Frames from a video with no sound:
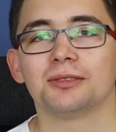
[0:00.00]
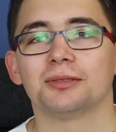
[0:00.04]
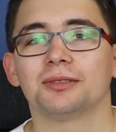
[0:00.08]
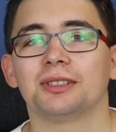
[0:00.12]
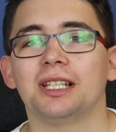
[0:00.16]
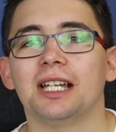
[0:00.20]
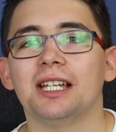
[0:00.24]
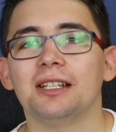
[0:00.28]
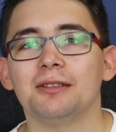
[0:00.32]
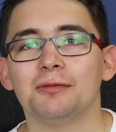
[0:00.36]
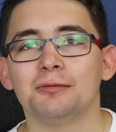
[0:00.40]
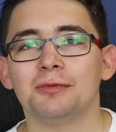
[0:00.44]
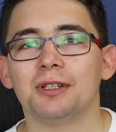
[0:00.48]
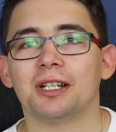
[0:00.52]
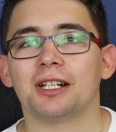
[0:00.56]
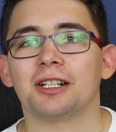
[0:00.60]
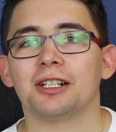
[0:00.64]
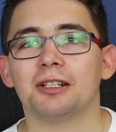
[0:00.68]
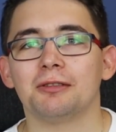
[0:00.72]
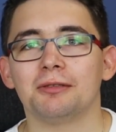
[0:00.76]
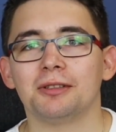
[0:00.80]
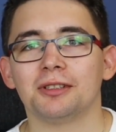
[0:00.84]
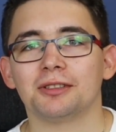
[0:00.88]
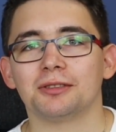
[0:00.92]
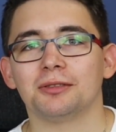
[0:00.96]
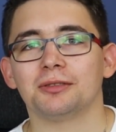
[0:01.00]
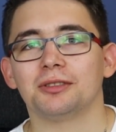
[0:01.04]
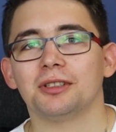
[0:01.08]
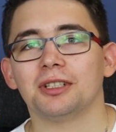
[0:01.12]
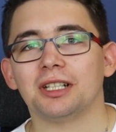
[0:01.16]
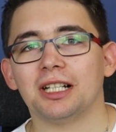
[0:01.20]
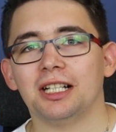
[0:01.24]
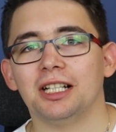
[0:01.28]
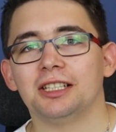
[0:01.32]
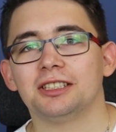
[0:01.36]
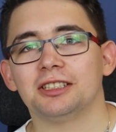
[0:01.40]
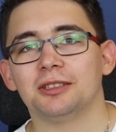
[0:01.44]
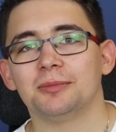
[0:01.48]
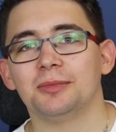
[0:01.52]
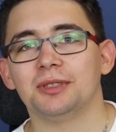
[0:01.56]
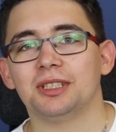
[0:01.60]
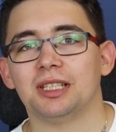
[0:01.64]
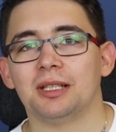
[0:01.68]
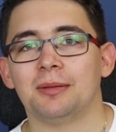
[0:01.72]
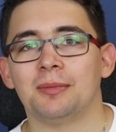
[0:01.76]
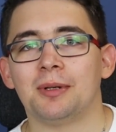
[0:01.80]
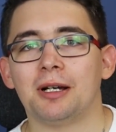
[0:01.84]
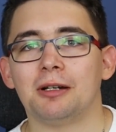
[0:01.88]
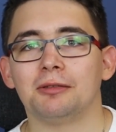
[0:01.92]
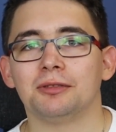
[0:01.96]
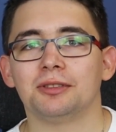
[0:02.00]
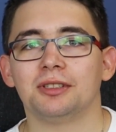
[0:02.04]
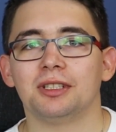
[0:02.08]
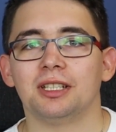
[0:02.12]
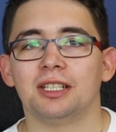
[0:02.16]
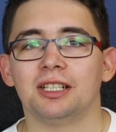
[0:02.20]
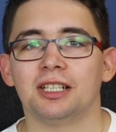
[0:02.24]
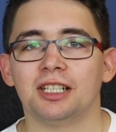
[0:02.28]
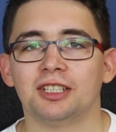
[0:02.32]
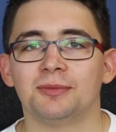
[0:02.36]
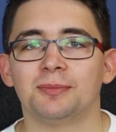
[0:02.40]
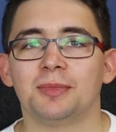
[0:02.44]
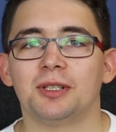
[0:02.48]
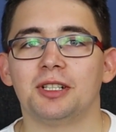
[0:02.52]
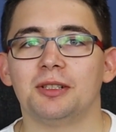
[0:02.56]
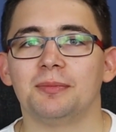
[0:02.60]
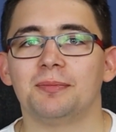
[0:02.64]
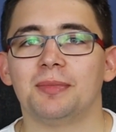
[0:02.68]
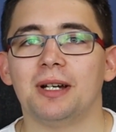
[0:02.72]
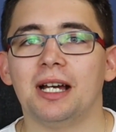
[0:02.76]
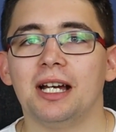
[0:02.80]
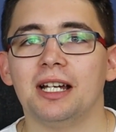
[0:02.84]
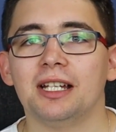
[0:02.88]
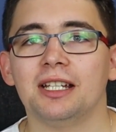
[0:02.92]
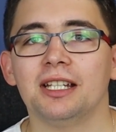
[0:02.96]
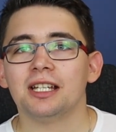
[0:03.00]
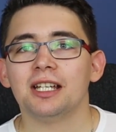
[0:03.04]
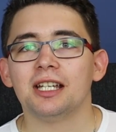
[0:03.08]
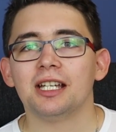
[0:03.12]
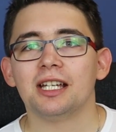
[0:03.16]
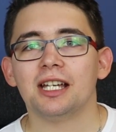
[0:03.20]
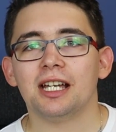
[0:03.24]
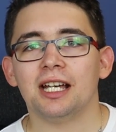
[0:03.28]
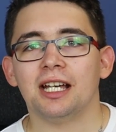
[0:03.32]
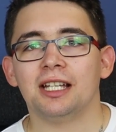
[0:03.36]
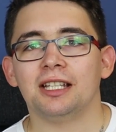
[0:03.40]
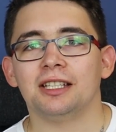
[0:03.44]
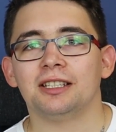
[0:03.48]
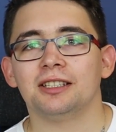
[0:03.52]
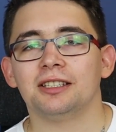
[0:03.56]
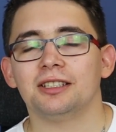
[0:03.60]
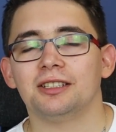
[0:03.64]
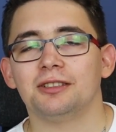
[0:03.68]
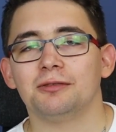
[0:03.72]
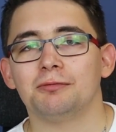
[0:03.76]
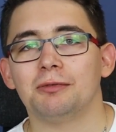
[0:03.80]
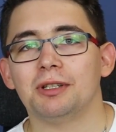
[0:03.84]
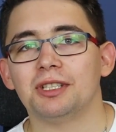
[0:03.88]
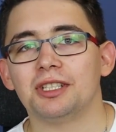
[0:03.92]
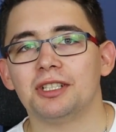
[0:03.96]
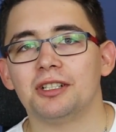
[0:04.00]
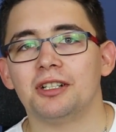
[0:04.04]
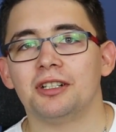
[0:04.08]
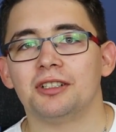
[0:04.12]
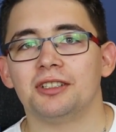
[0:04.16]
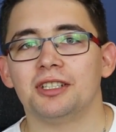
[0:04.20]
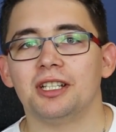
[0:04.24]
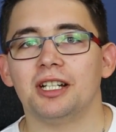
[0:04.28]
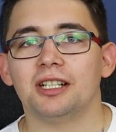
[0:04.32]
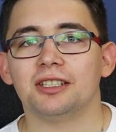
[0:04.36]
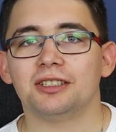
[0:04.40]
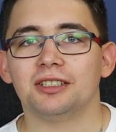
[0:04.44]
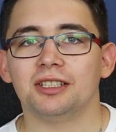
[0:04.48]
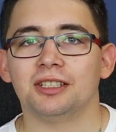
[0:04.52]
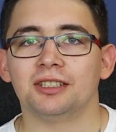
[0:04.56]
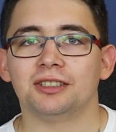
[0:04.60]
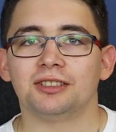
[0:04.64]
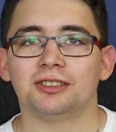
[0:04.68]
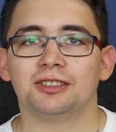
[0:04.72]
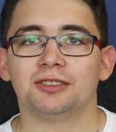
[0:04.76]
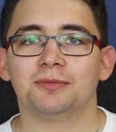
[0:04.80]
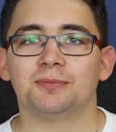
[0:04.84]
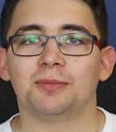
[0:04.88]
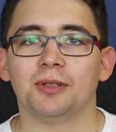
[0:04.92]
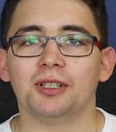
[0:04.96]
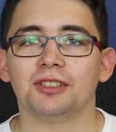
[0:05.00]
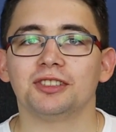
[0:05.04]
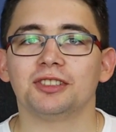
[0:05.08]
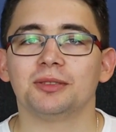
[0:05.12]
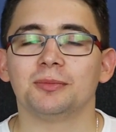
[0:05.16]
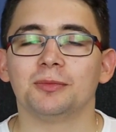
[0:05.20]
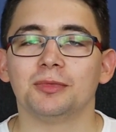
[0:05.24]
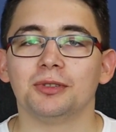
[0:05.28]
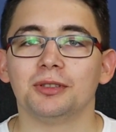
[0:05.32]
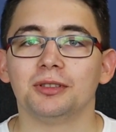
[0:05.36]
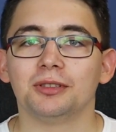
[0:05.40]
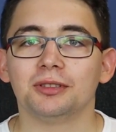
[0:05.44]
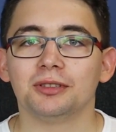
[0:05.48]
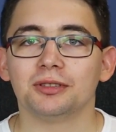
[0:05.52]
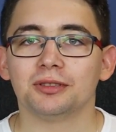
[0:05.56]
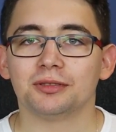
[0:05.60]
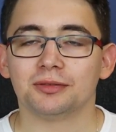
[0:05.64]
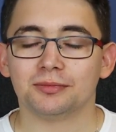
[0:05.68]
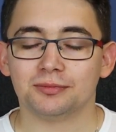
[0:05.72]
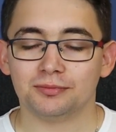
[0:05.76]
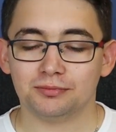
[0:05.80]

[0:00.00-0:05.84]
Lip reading: Today we are going to talk a little bit about Raspberry Pi and whether or not it's possible